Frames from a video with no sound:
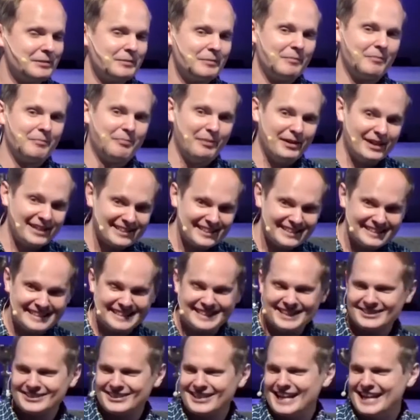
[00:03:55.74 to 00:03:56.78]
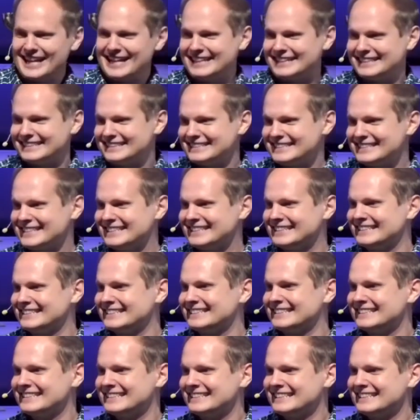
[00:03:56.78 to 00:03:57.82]
But on the other hand,
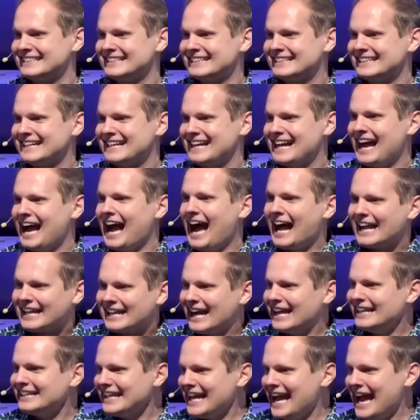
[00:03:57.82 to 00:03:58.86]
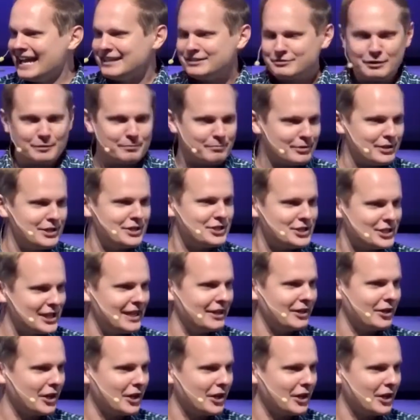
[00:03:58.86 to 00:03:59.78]
I kind of had to appreciate her